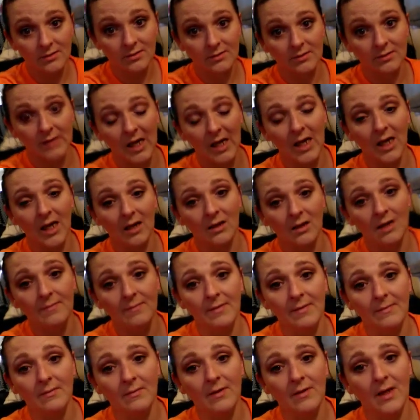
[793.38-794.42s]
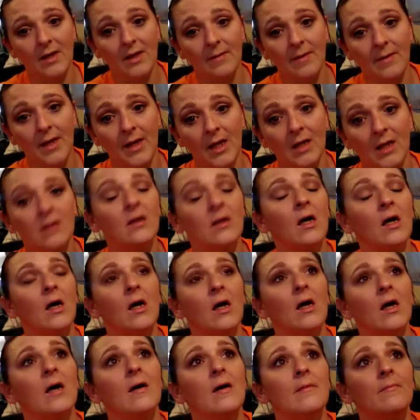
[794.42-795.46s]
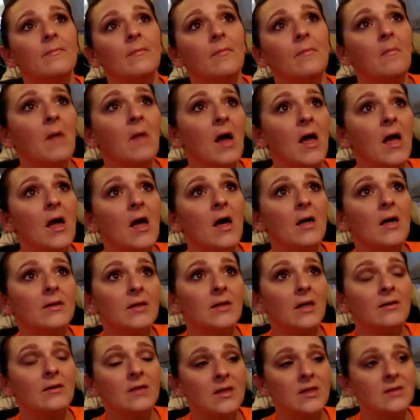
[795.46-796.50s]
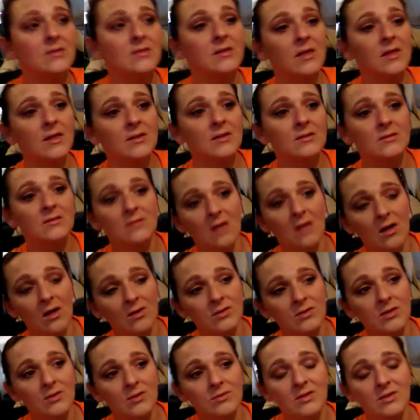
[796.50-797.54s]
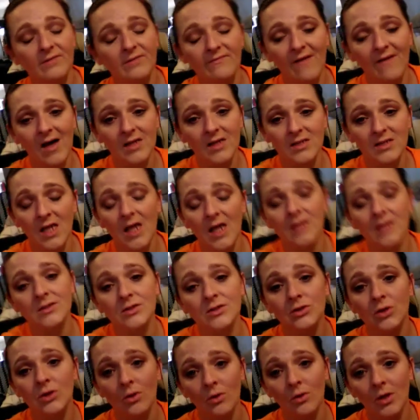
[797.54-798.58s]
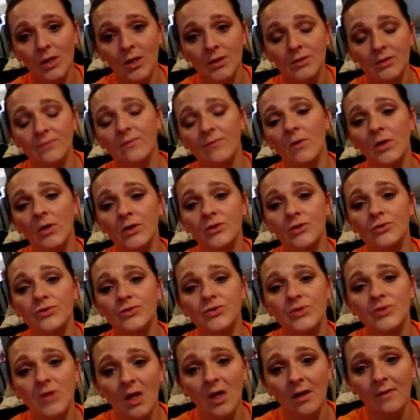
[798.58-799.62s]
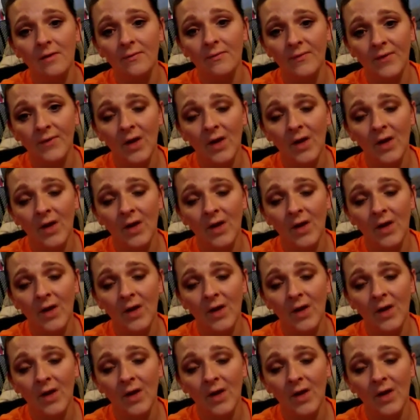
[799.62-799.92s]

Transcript: that a lot of people recommend. And these can also suffice as storage for your stuff